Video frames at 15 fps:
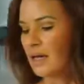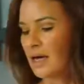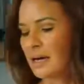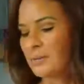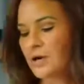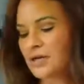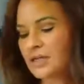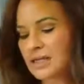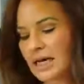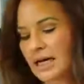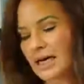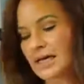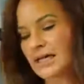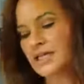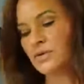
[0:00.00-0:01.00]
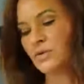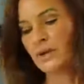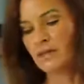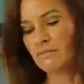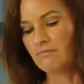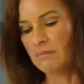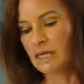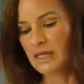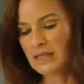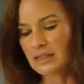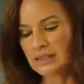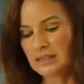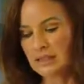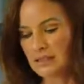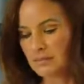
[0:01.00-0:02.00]
I'm going to garnish with mint,
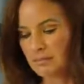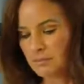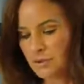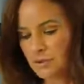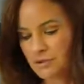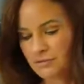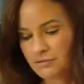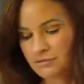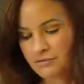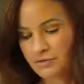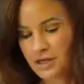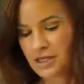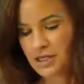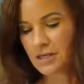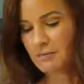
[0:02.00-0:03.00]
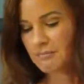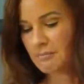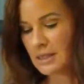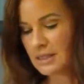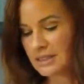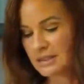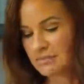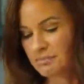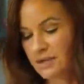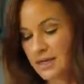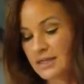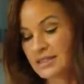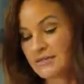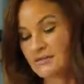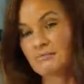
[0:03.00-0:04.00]
some beautiful fresh mint
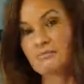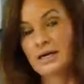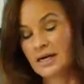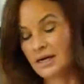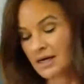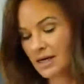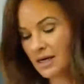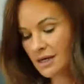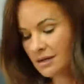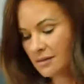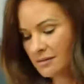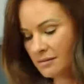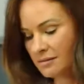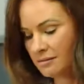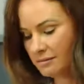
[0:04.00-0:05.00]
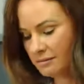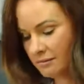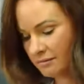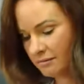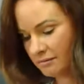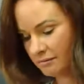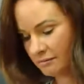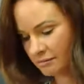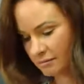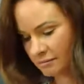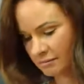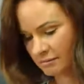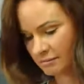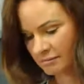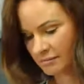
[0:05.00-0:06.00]
sprigs from my garden.
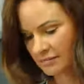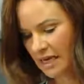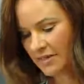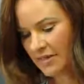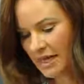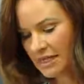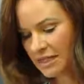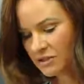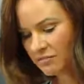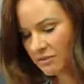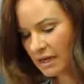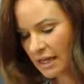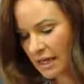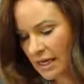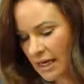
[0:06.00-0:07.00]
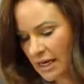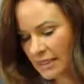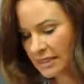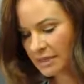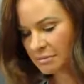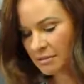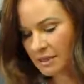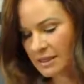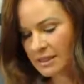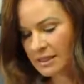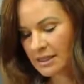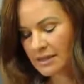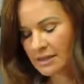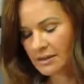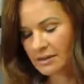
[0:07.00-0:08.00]
And they're just really nice to press
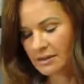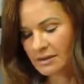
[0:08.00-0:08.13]
in.